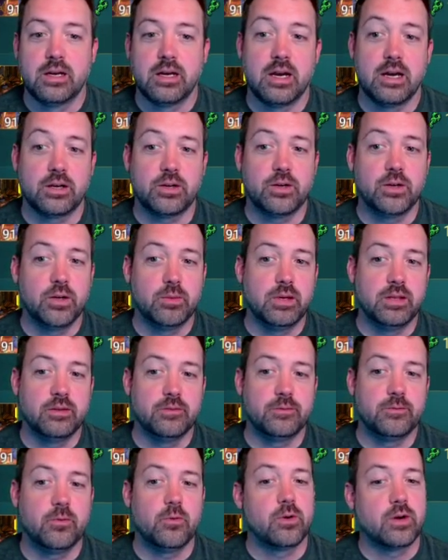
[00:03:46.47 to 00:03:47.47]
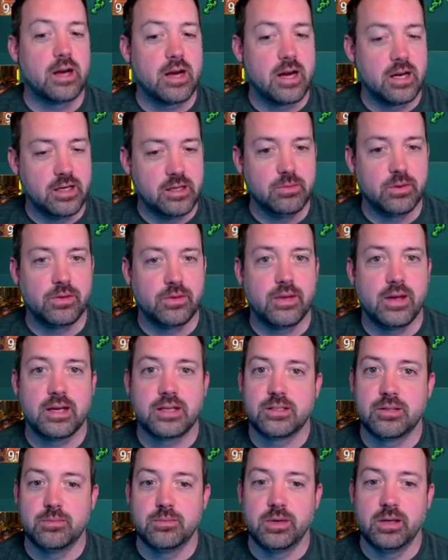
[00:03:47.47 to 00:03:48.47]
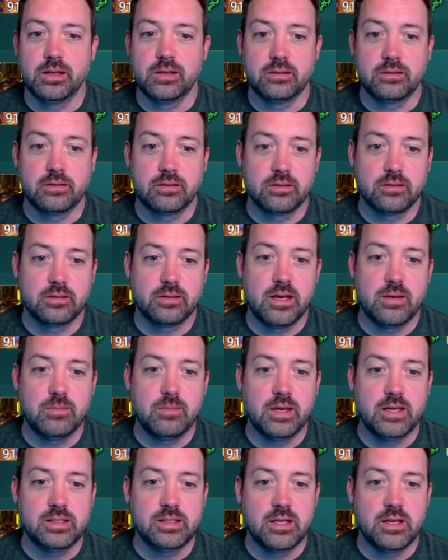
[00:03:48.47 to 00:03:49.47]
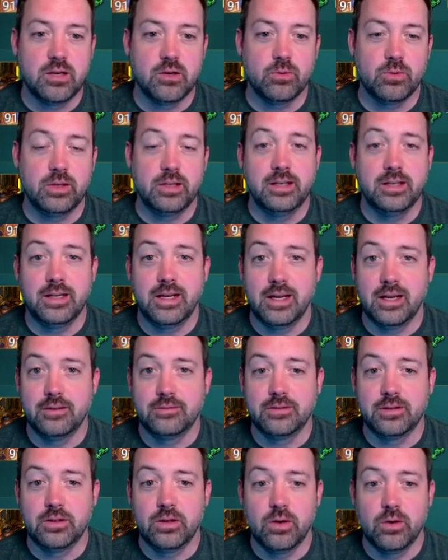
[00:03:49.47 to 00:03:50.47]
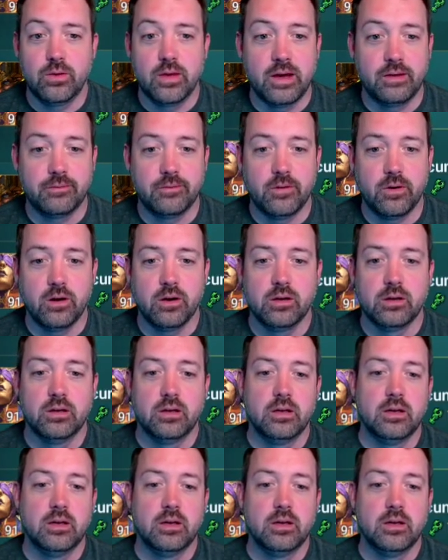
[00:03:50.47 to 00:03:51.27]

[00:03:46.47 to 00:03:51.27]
Uh, could have been the 490, but thanks to my clan mates here, we didn't have to go that far.